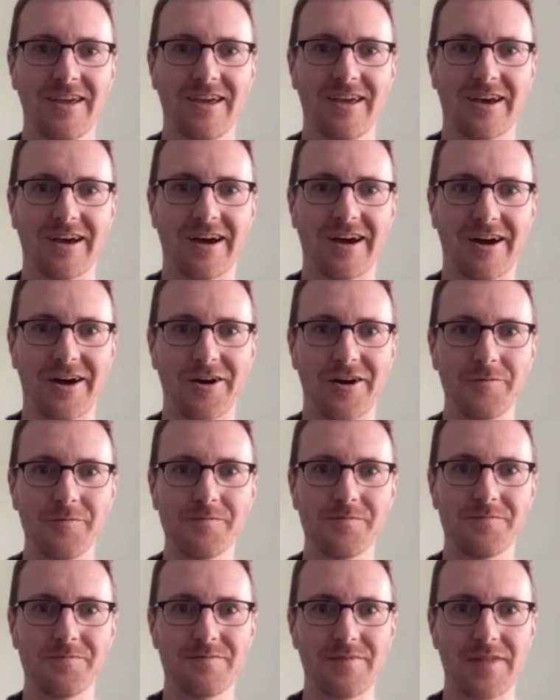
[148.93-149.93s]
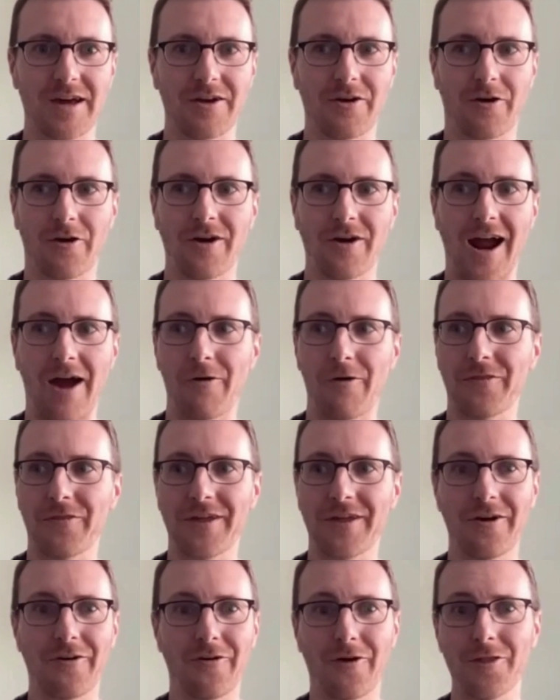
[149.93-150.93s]
that are out
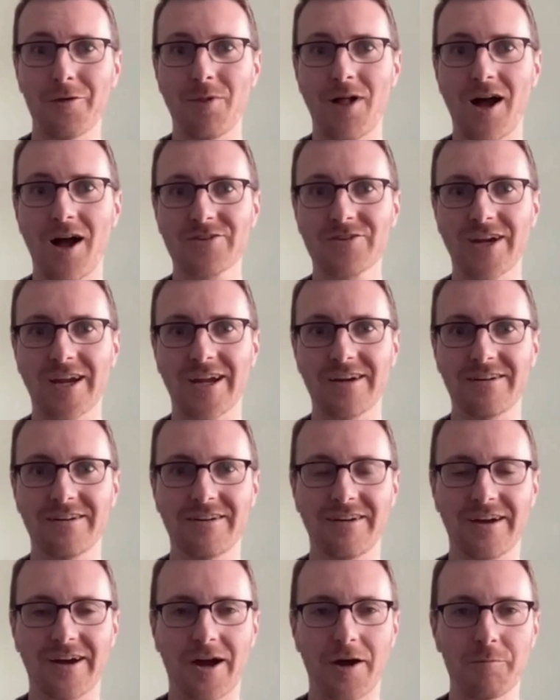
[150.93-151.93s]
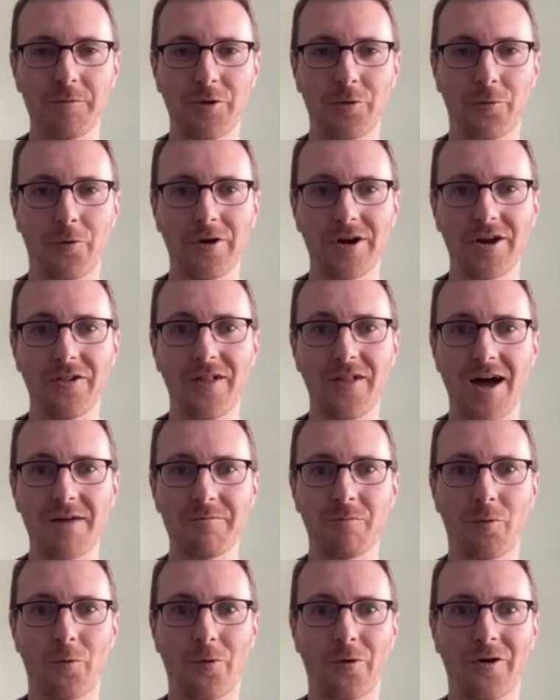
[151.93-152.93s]
there on the blockchain. You're worried a
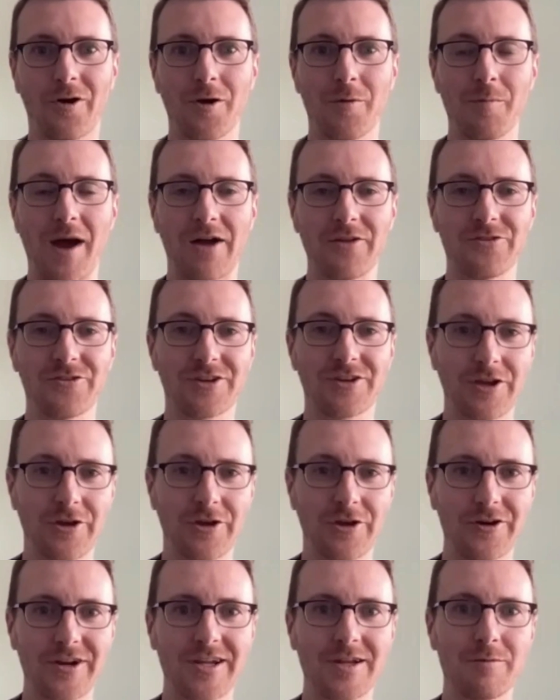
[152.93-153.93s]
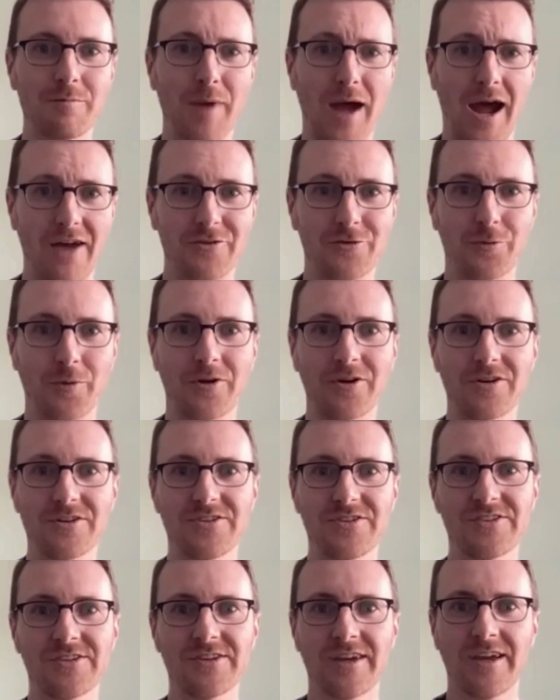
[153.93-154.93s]
lot more about security,
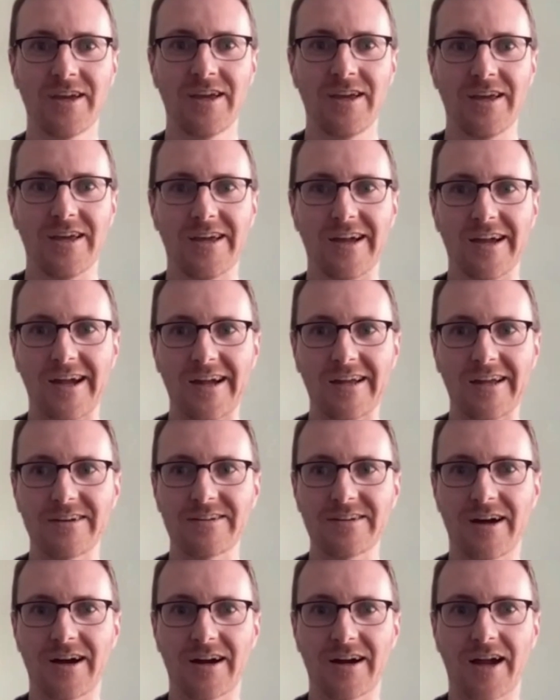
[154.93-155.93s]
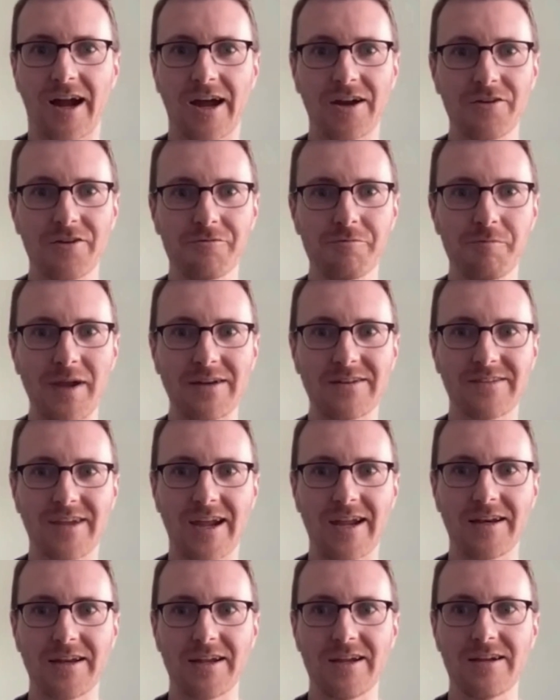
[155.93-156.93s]
passwords, and kind of
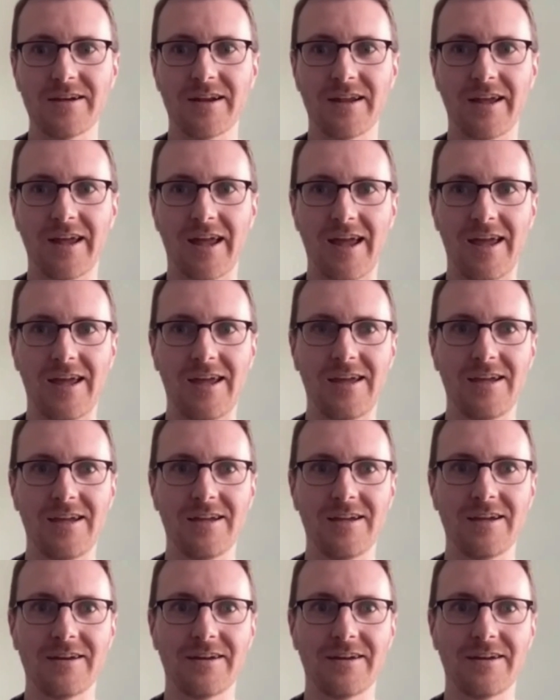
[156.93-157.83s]
maintaining a